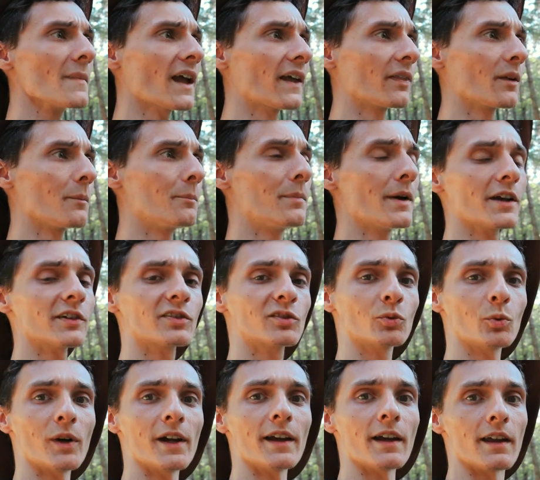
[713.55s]
And the
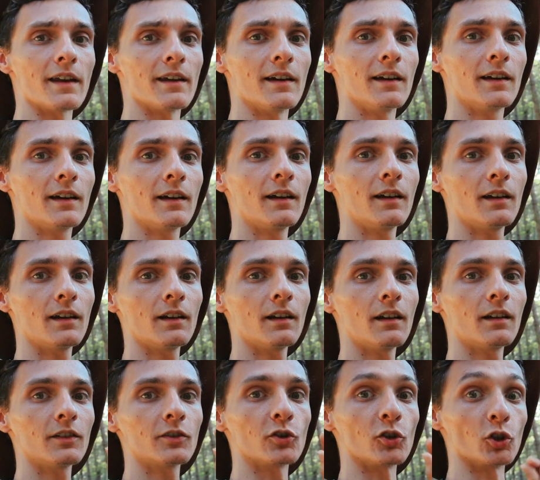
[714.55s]
best way
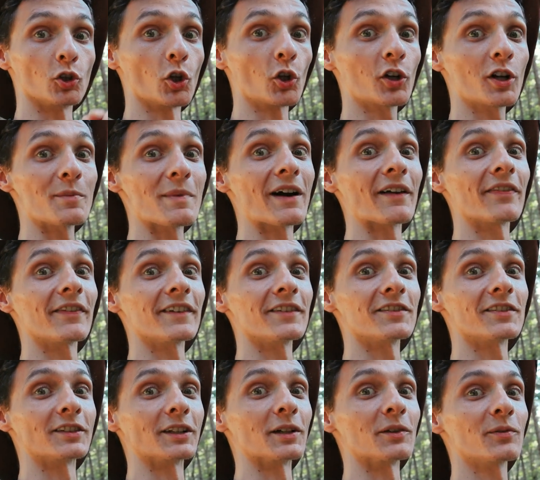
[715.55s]
to learn about this
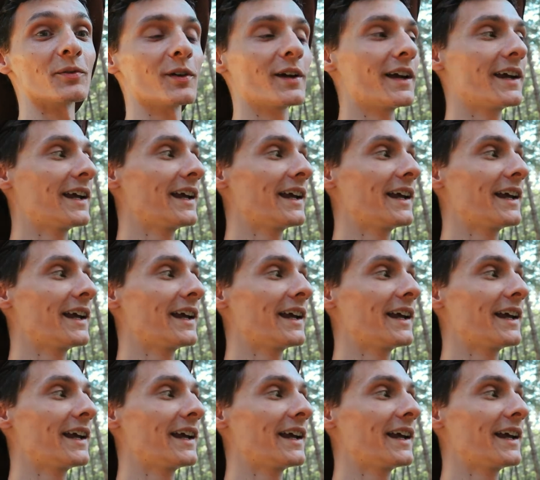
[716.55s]
stuff